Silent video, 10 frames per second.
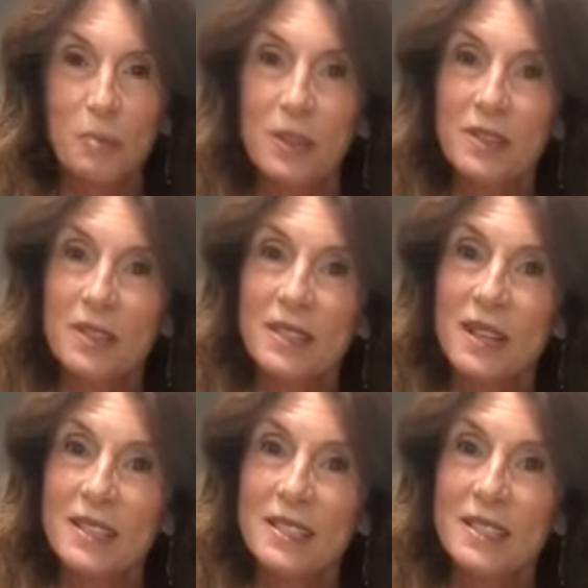could put the
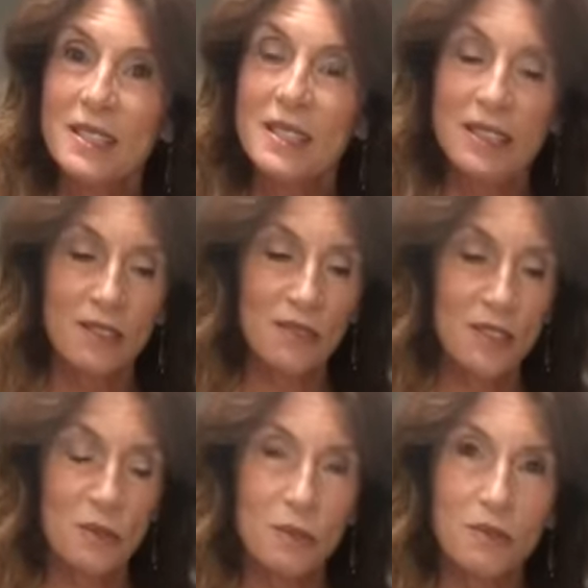nuts in an
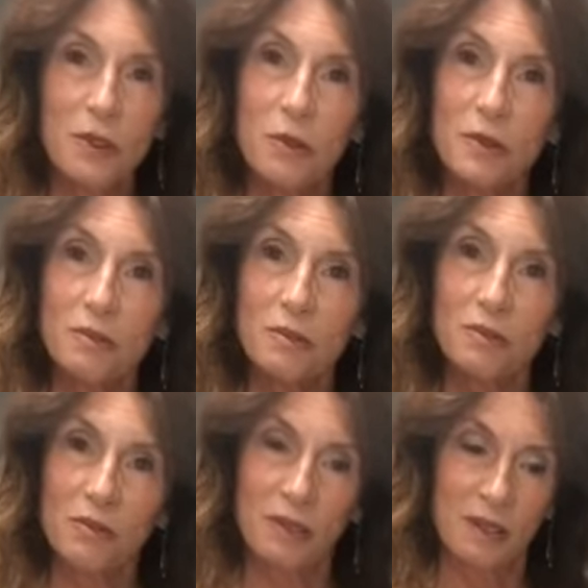individual
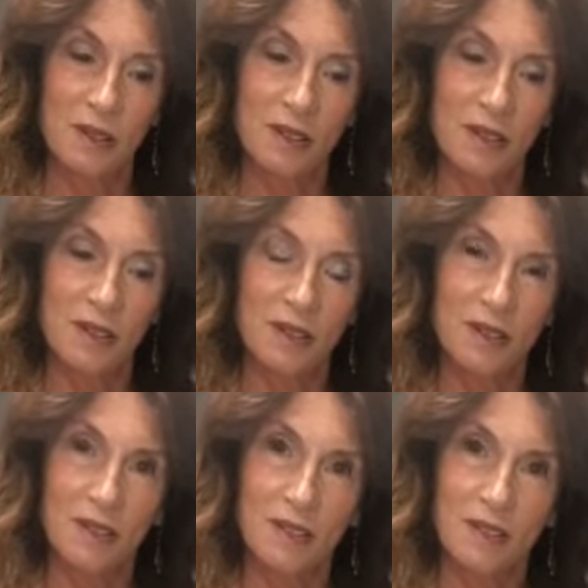votive.
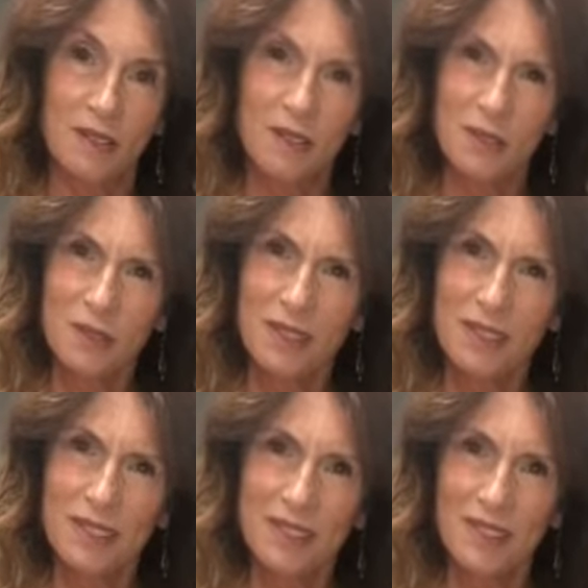Don't you
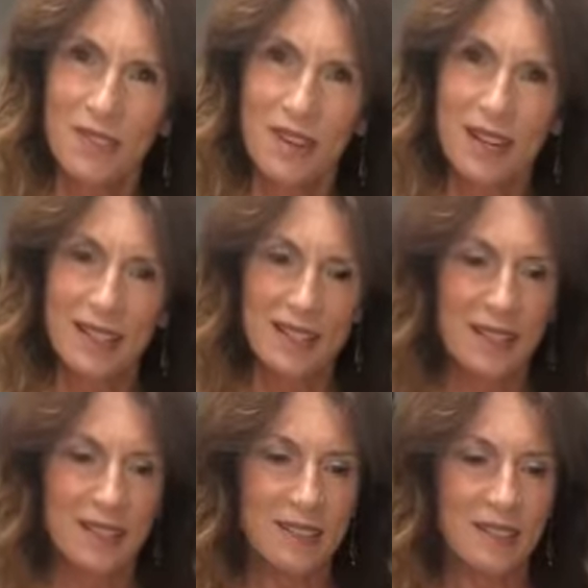think that's a fun
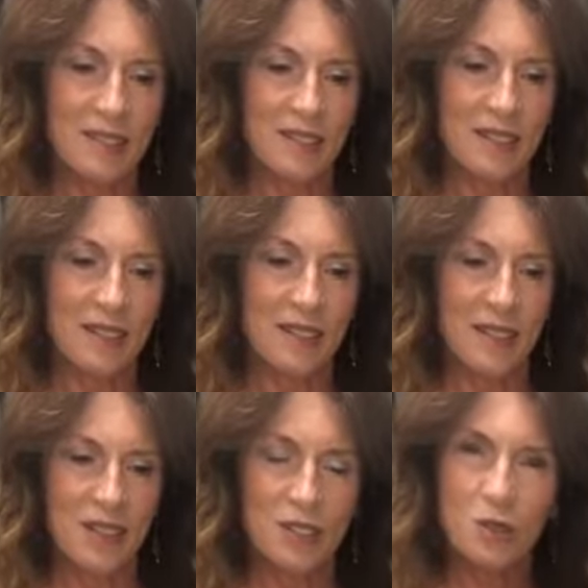idea?
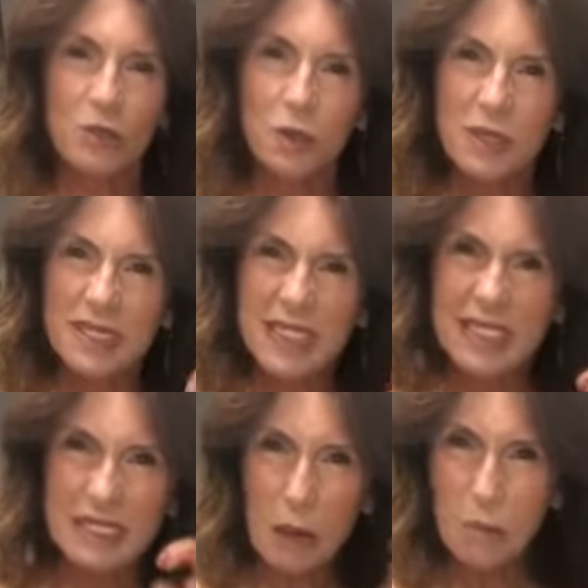And so no one's
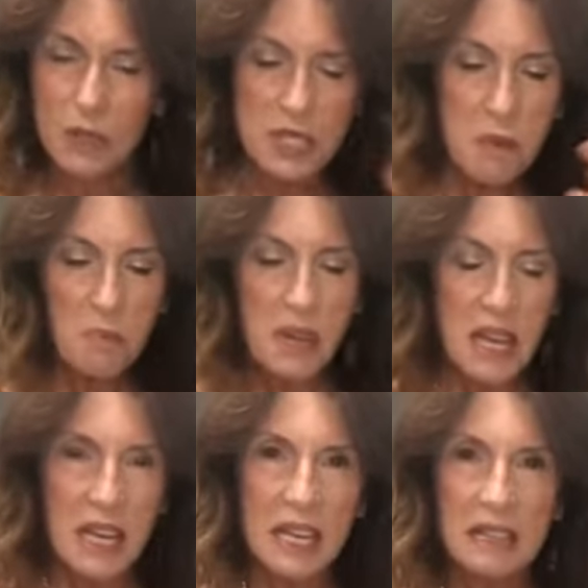like double
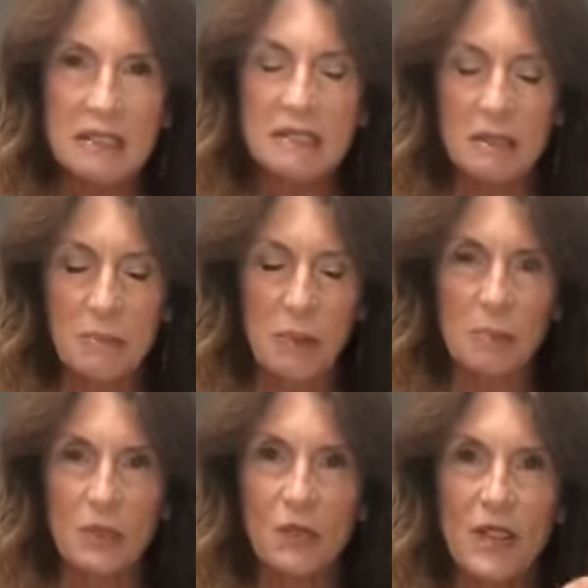dipping in
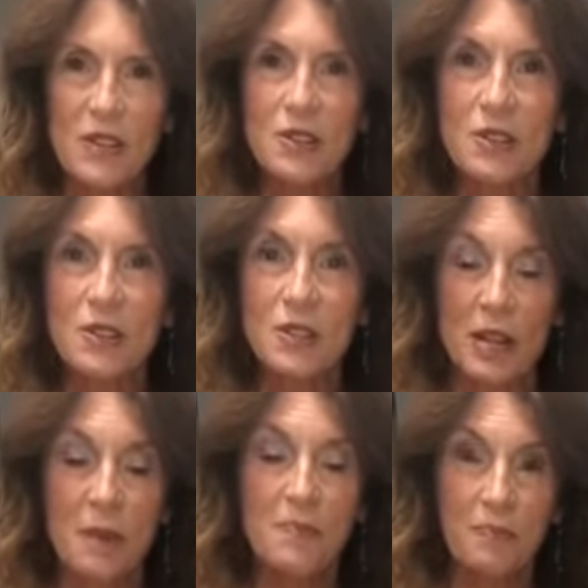people's fingers.
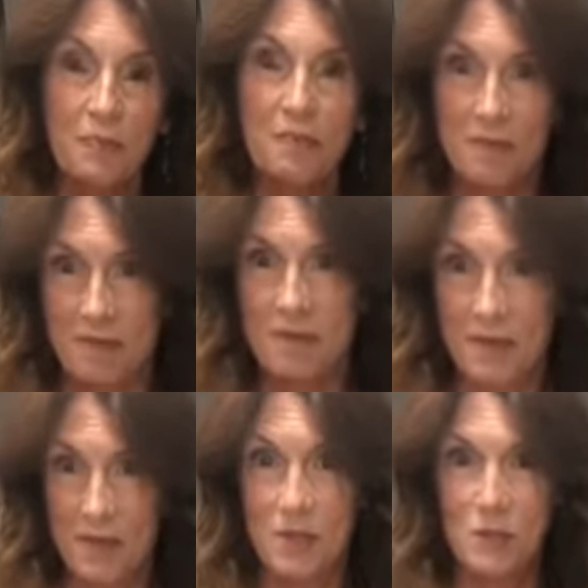
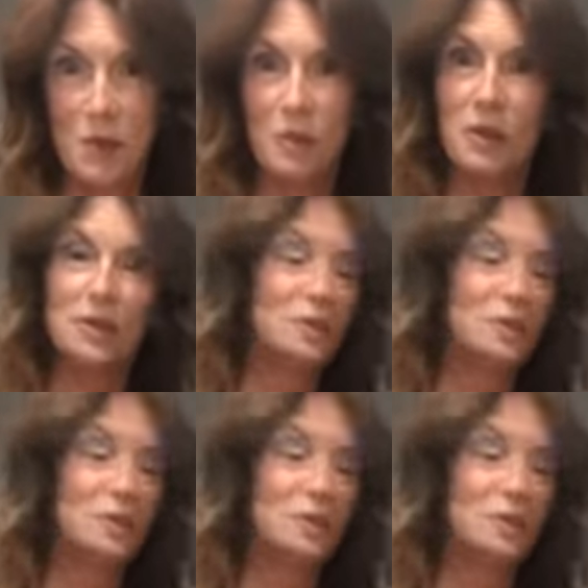This is what we're